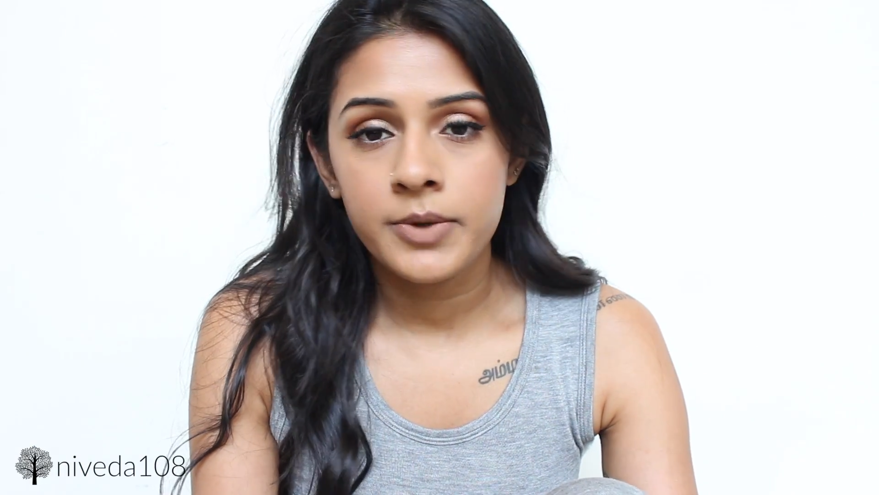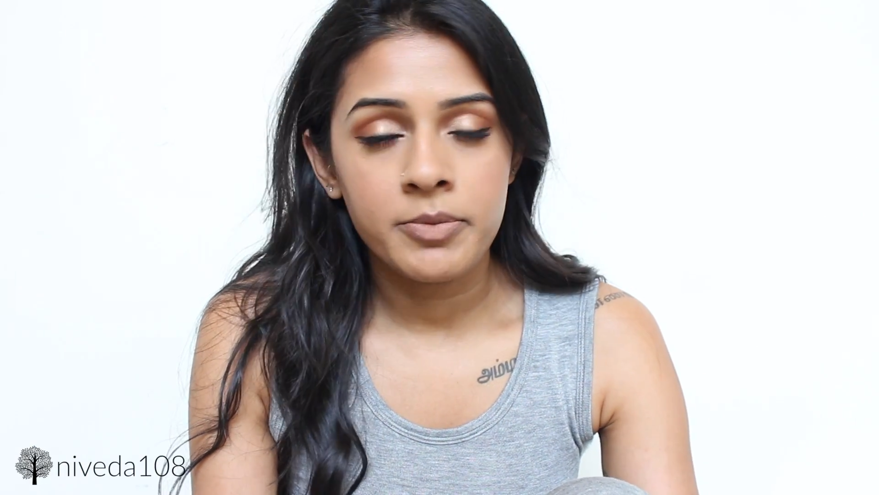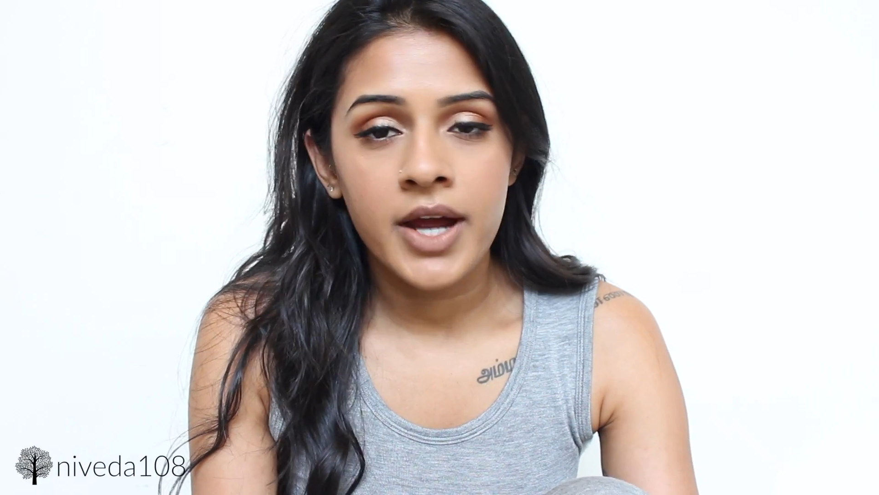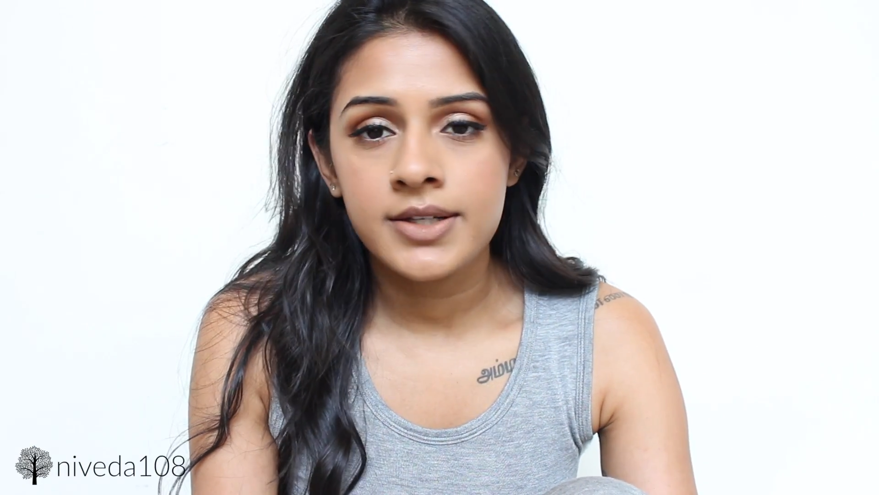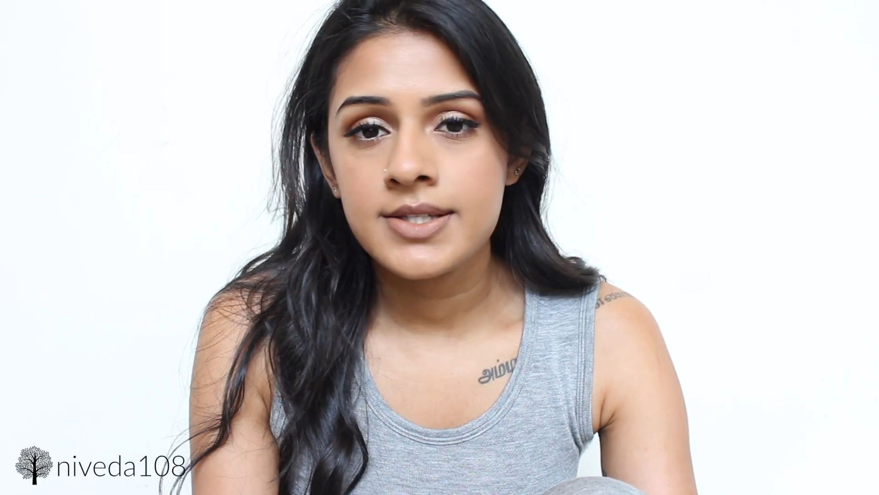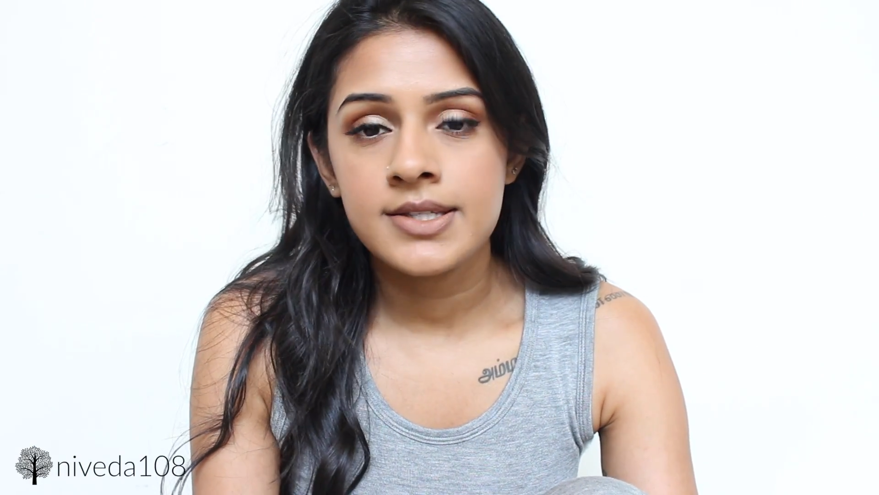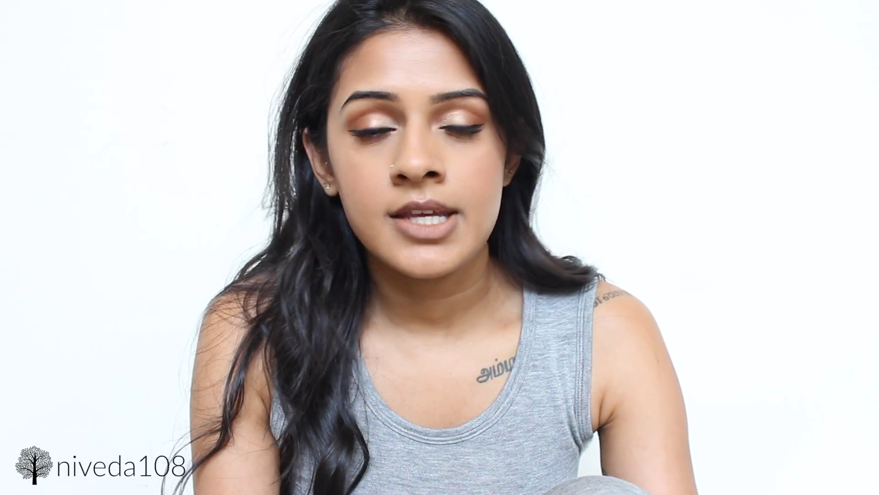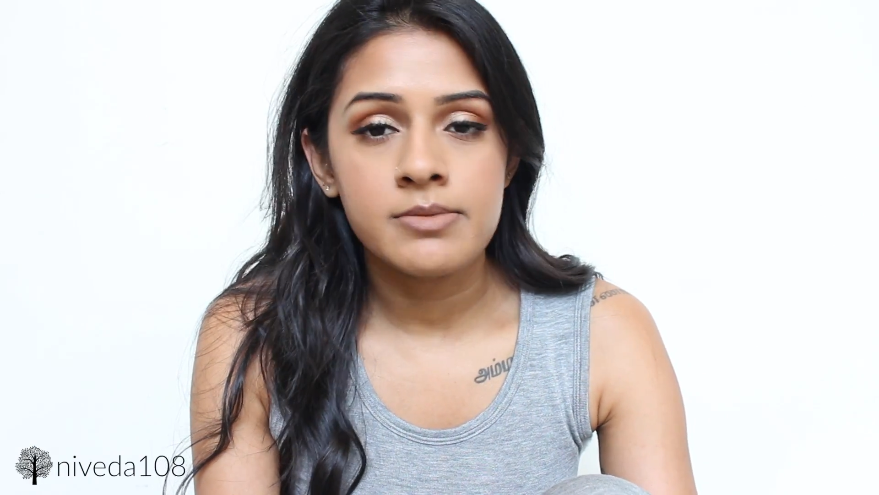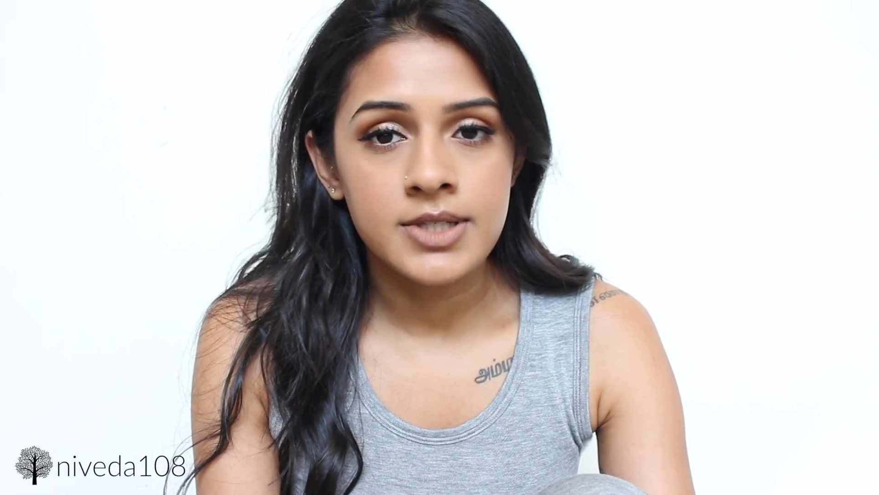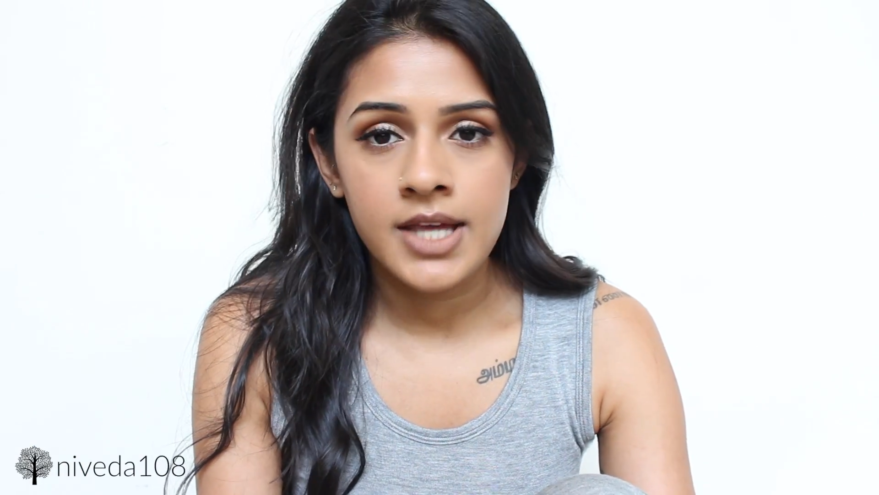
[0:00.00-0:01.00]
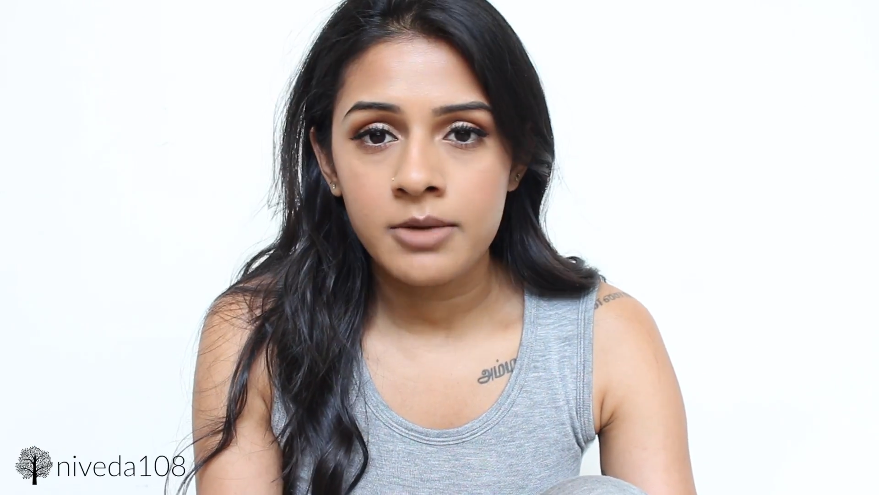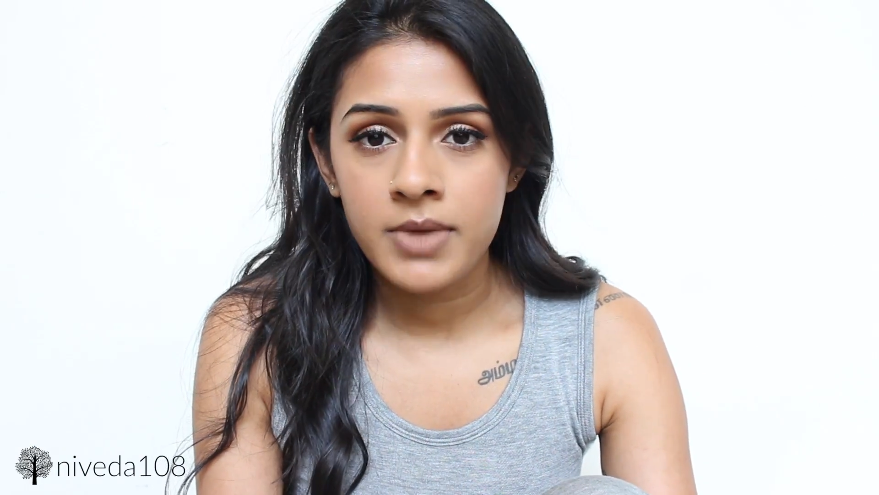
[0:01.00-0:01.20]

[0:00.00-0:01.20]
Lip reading: We practice the same exact